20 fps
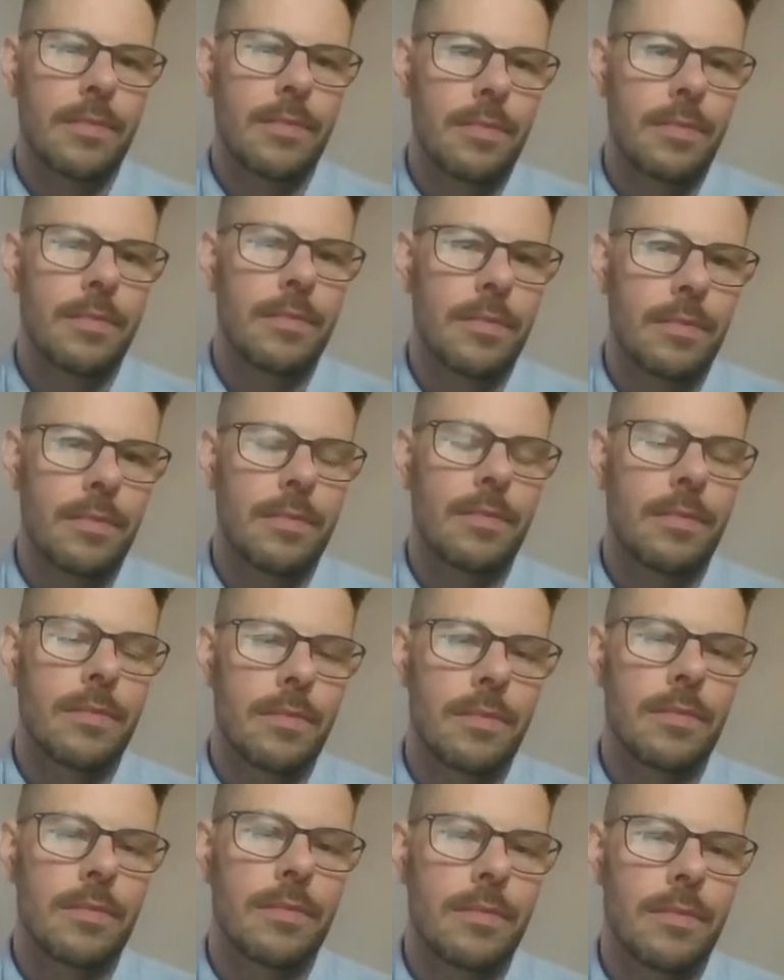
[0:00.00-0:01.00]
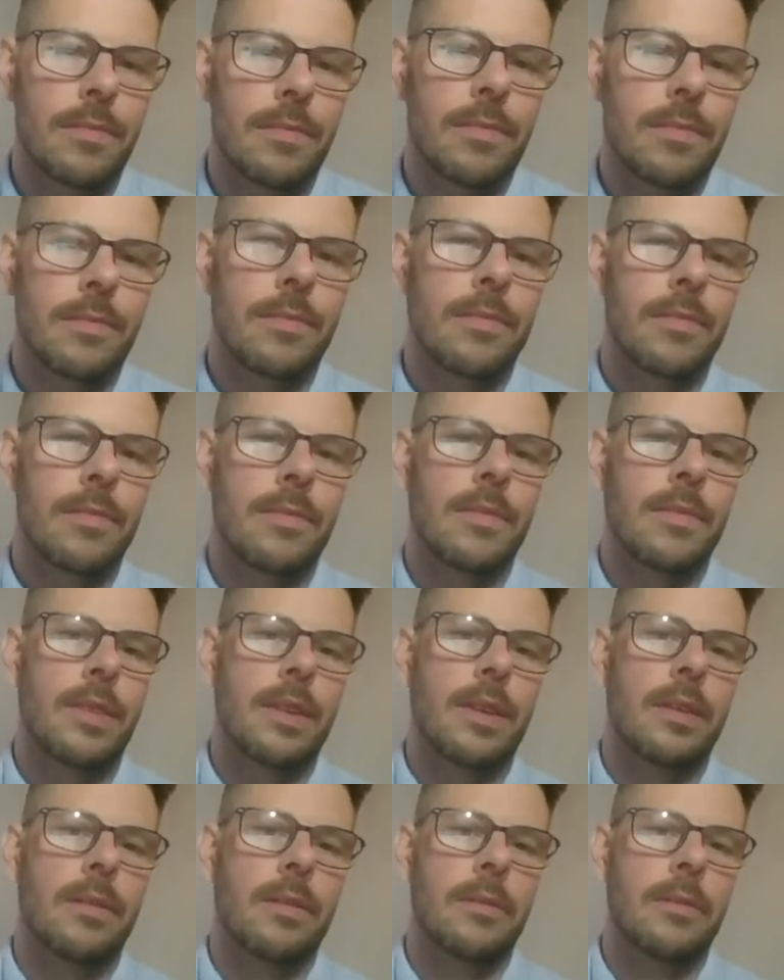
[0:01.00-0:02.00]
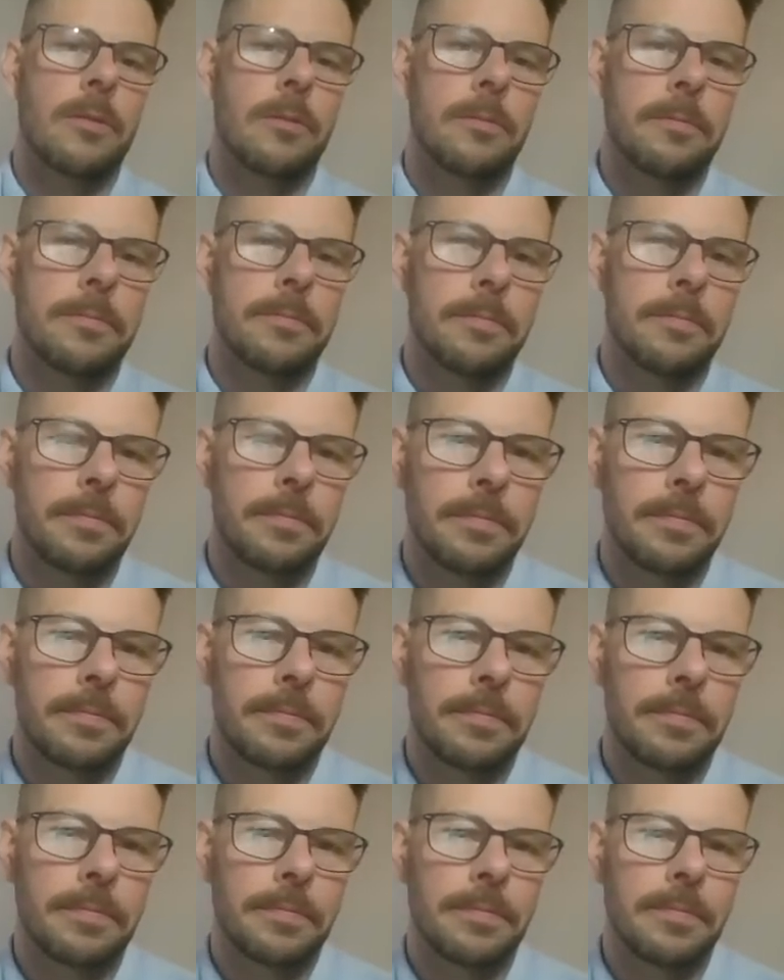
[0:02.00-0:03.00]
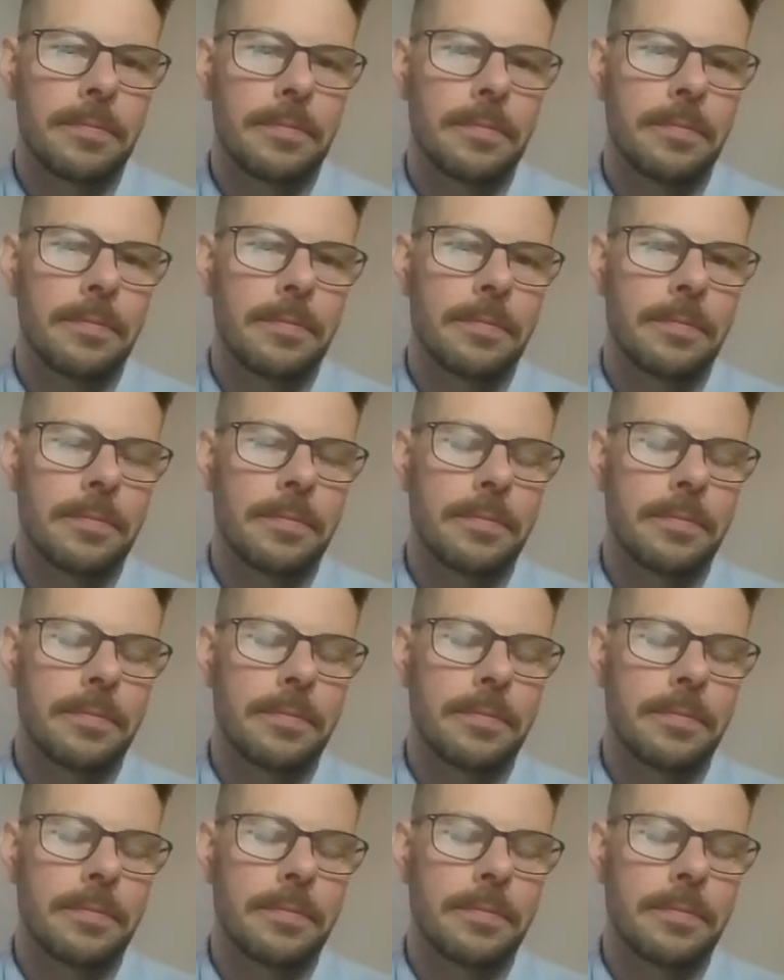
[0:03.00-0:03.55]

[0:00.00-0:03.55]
The person shown says nothing.